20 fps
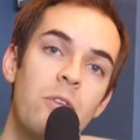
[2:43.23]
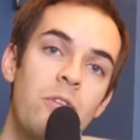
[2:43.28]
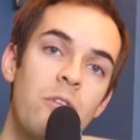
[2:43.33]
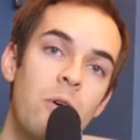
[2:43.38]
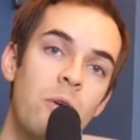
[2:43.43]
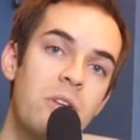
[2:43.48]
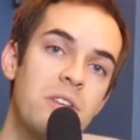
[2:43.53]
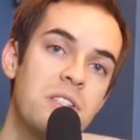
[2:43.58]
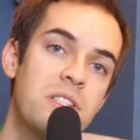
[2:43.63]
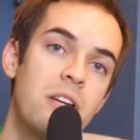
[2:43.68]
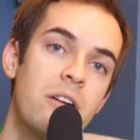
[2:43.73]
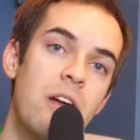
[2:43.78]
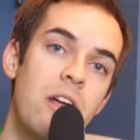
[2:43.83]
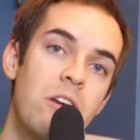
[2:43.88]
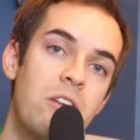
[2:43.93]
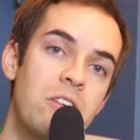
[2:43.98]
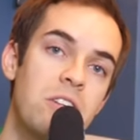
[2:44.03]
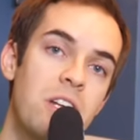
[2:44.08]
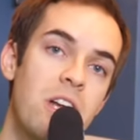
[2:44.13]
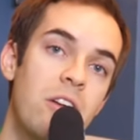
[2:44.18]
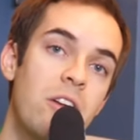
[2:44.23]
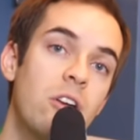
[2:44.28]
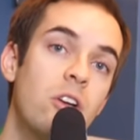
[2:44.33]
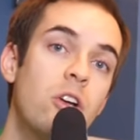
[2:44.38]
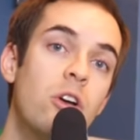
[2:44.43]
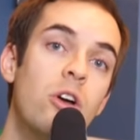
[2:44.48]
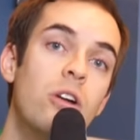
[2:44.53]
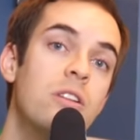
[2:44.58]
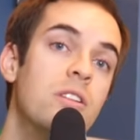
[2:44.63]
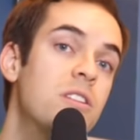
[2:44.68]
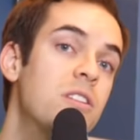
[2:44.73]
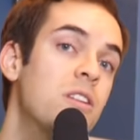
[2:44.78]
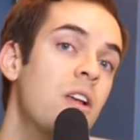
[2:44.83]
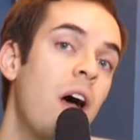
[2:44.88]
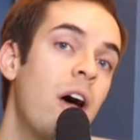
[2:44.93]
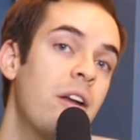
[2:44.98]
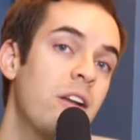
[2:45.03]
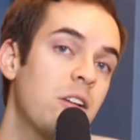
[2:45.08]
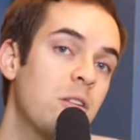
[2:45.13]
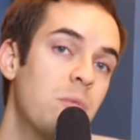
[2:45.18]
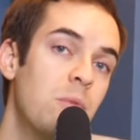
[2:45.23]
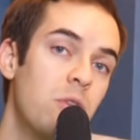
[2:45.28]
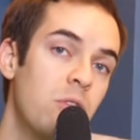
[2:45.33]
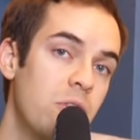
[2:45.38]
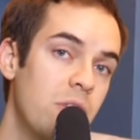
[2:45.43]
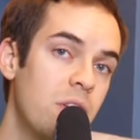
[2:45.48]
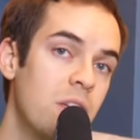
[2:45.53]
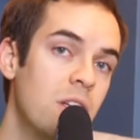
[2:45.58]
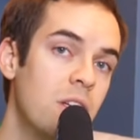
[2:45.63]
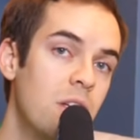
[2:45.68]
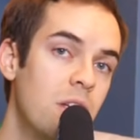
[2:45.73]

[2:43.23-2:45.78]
focus their energy on a good Sonic movie.